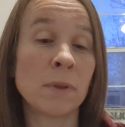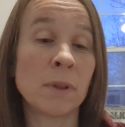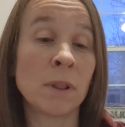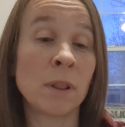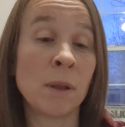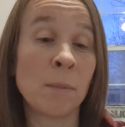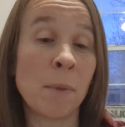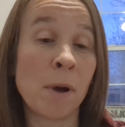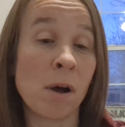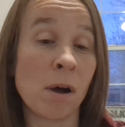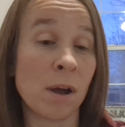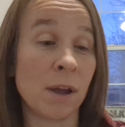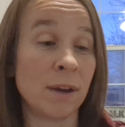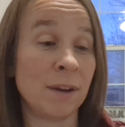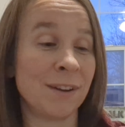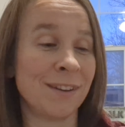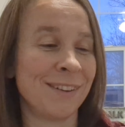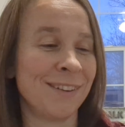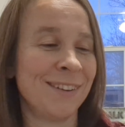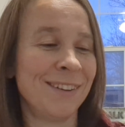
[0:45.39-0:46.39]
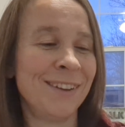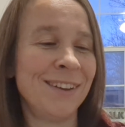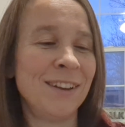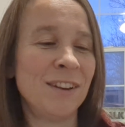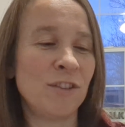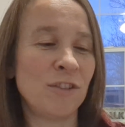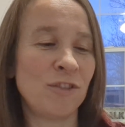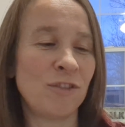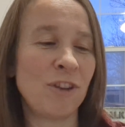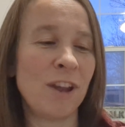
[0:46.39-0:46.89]
LeMond
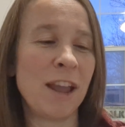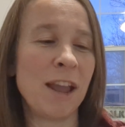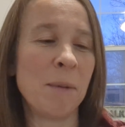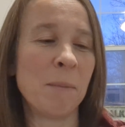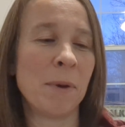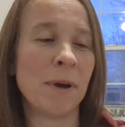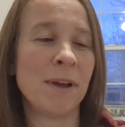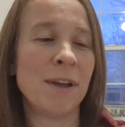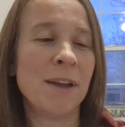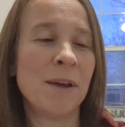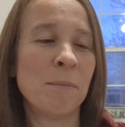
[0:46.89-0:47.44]
to shame.